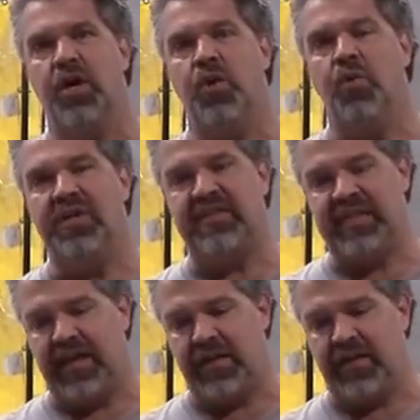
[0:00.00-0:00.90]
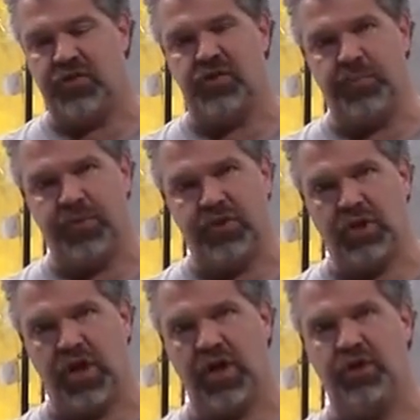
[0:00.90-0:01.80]
we set the
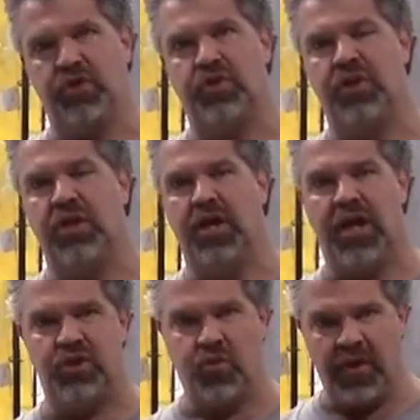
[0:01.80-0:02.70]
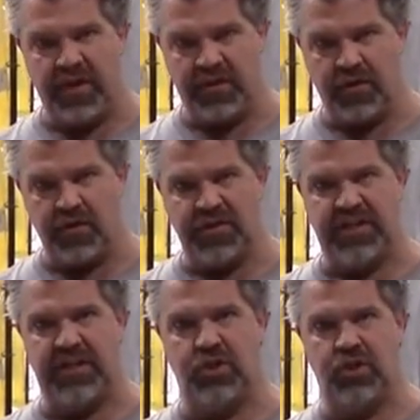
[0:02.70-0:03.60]
supercharged
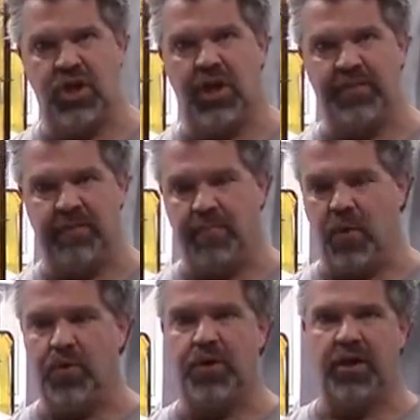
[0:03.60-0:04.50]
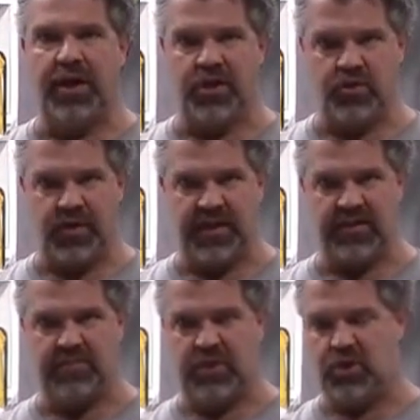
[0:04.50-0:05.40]
2013 Shelby motor and
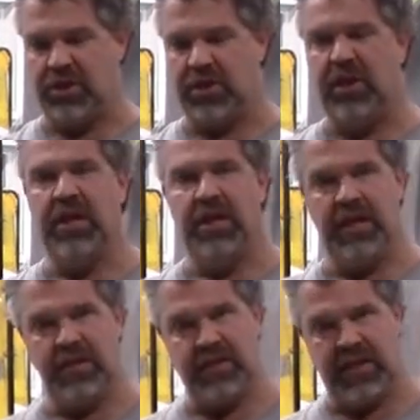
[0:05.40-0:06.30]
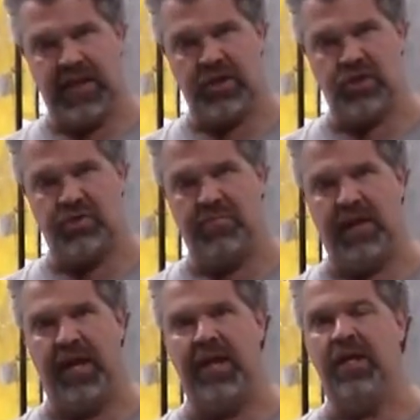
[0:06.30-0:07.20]
transmission into the engine
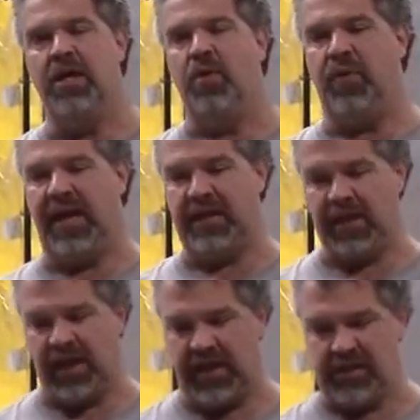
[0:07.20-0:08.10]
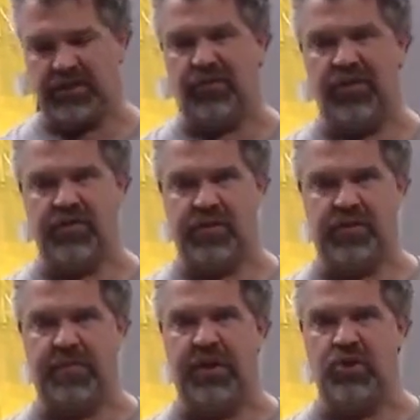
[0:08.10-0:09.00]
bay. We had the Heights front
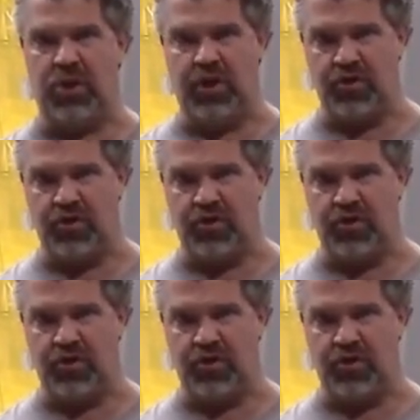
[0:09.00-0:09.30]
suspension all